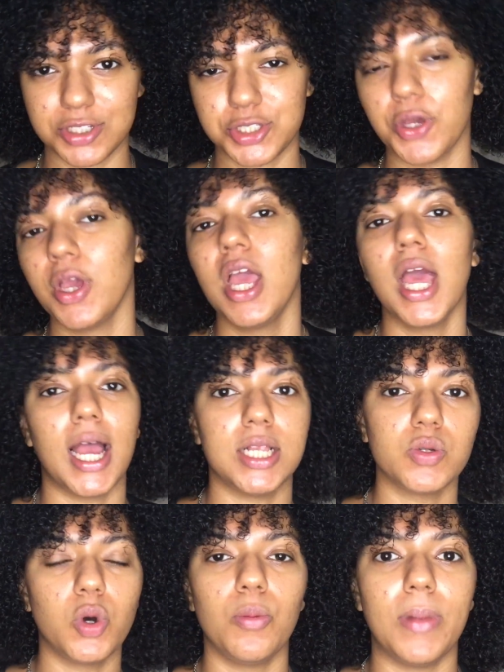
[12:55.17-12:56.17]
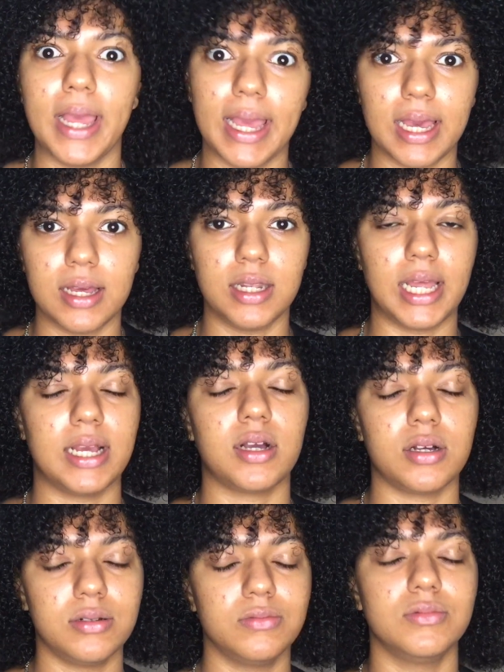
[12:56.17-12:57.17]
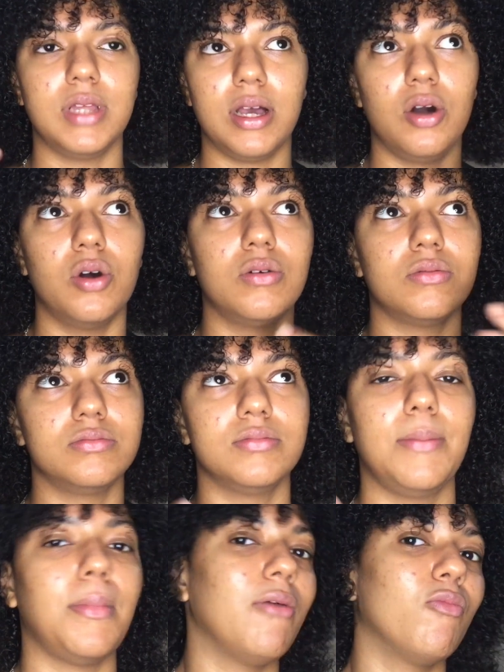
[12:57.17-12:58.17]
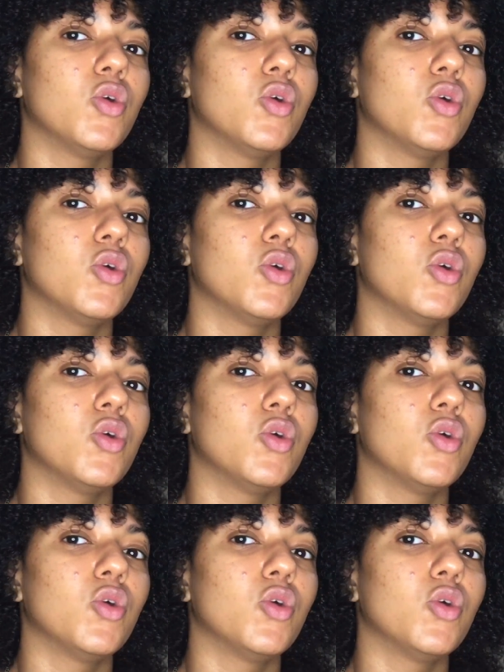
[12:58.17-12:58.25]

So I do all my hair like my